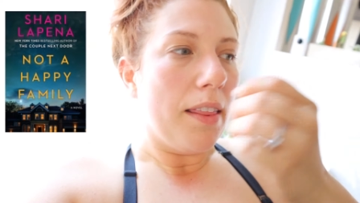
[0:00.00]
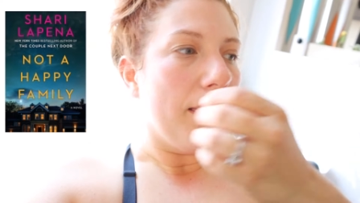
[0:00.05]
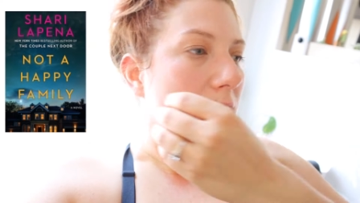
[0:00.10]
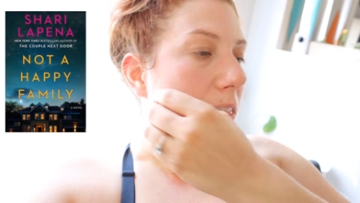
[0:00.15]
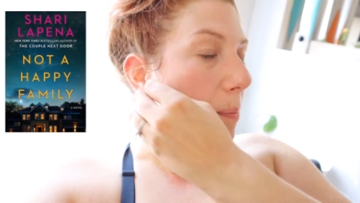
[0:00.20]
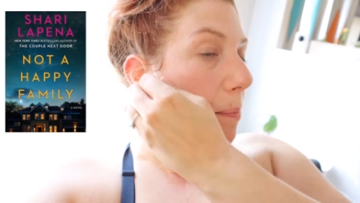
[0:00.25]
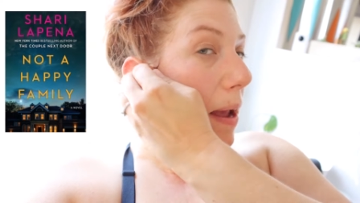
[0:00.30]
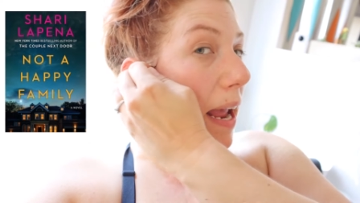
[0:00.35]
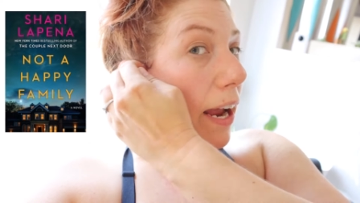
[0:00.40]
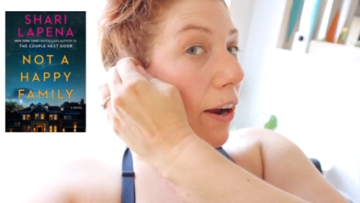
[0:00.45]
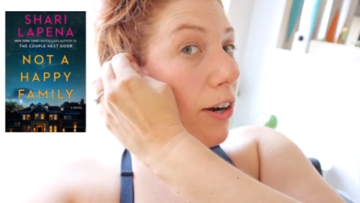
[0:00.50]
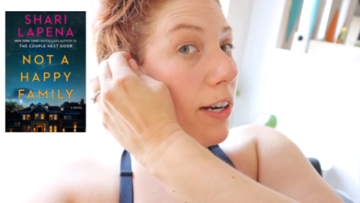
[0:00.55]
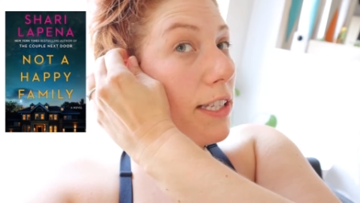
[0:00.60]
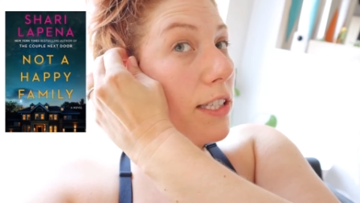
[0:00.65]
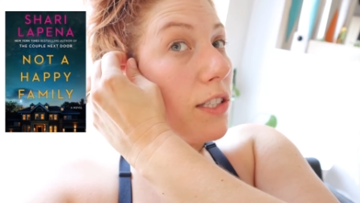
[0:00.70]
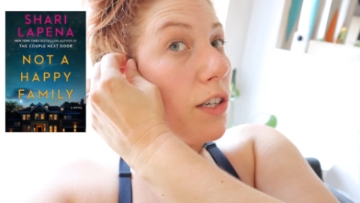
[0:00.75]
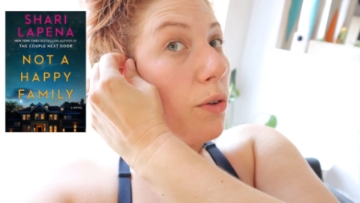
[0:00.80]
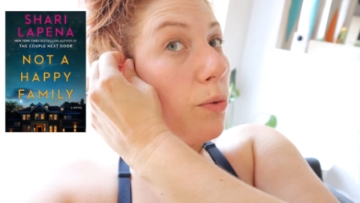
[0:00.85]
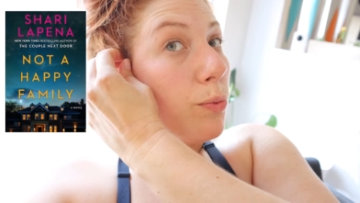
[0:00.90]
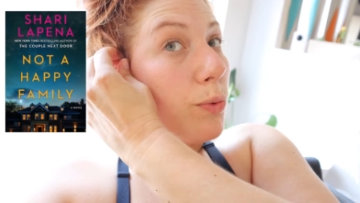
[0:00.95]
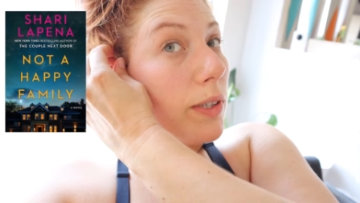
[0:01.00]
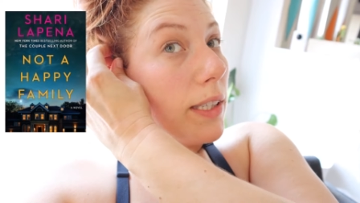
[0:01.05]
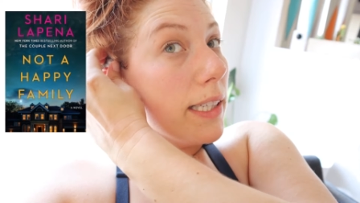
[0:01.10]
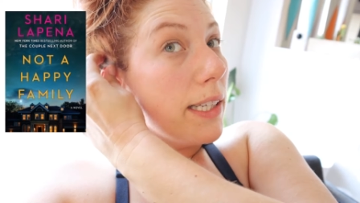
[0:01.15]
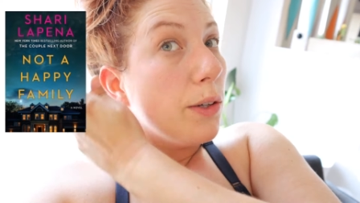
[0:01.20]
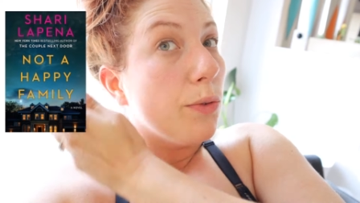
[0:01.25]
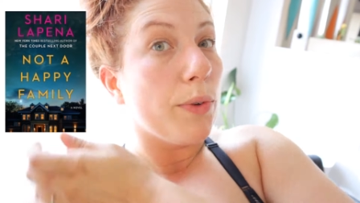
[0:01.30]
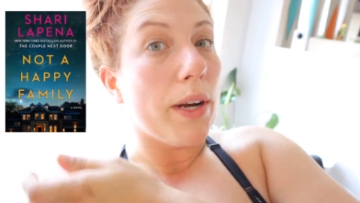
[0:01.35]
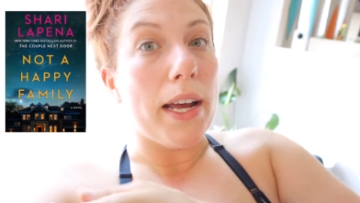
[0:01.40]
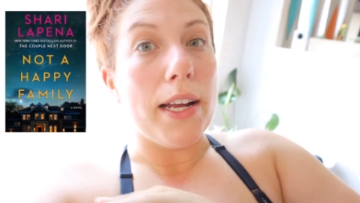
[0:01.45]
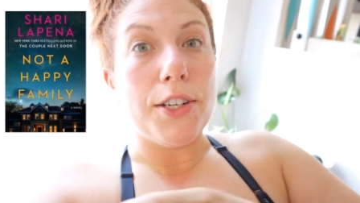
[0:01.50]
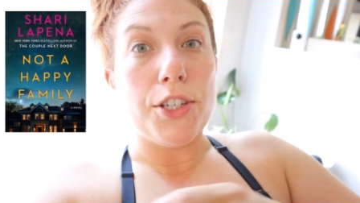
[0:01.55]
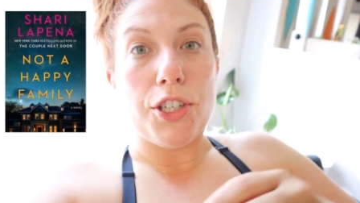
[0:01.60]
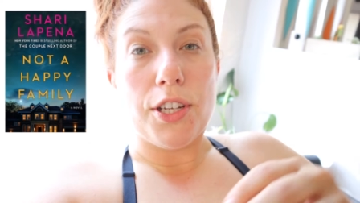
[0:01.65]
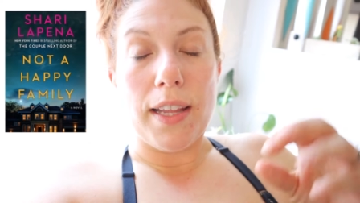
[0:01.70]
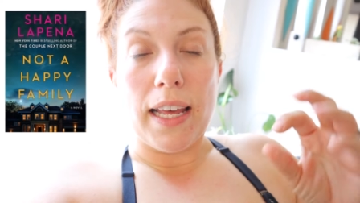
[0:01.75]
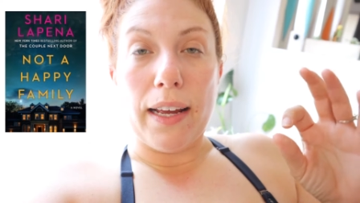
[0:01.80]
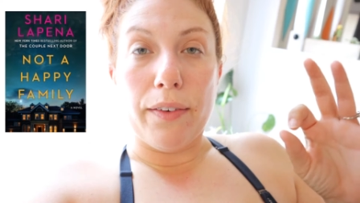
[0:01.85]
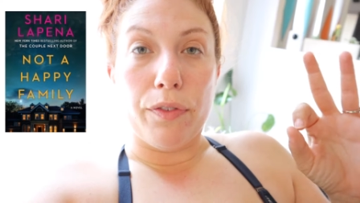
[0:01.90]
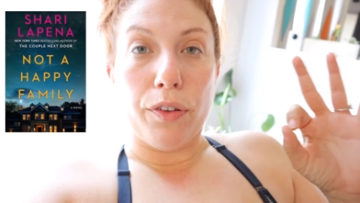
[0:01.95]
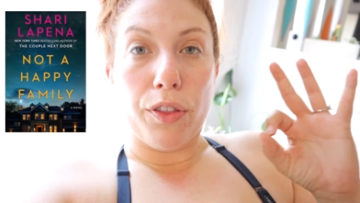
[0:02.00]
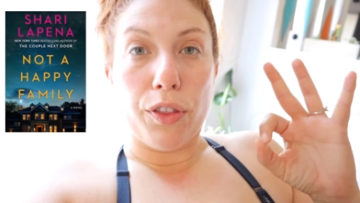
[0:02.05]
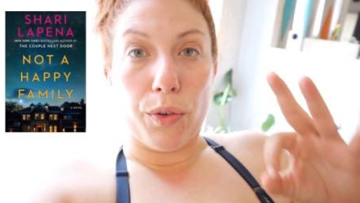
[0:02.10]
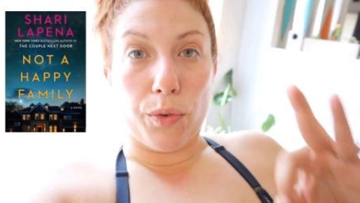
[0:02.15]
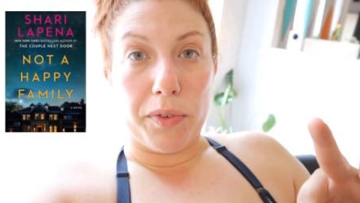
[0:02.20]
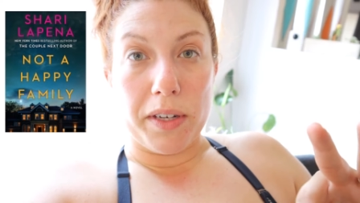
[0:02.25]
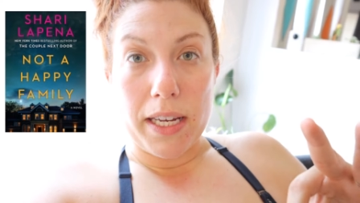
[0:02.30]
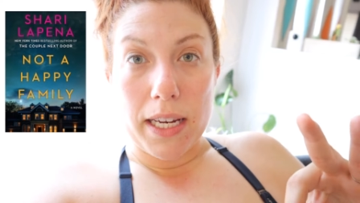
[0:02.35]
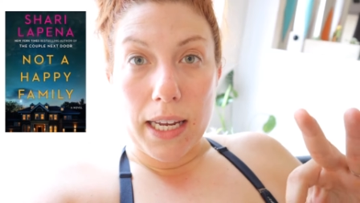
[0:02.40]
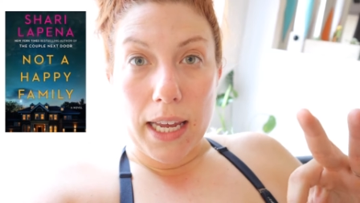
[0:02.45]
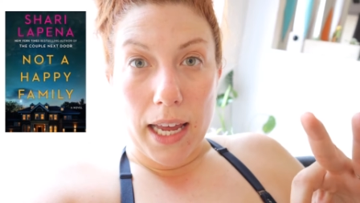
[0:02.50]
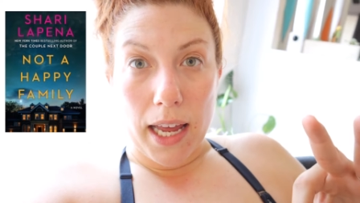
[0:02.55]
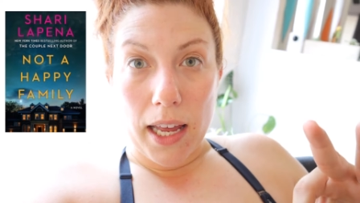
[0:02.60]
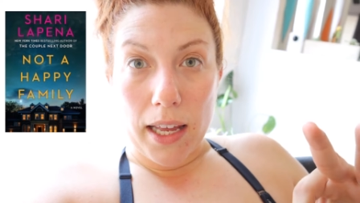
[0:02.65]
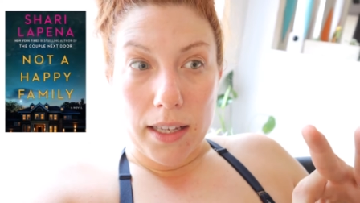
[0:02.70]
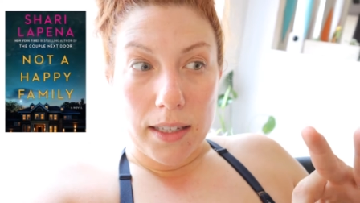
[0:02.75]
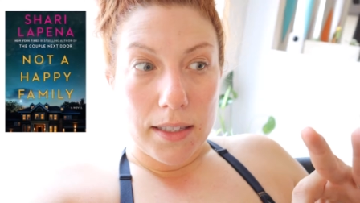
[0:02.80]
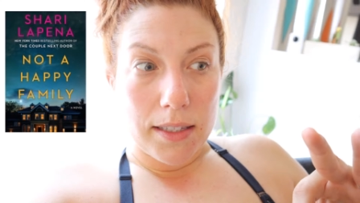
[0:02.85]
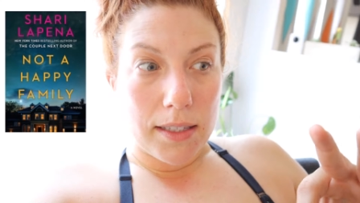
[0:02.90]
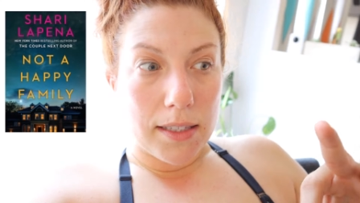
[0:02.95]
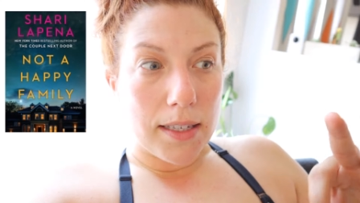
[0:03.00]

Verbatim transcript: The parents are really rich. They have three kids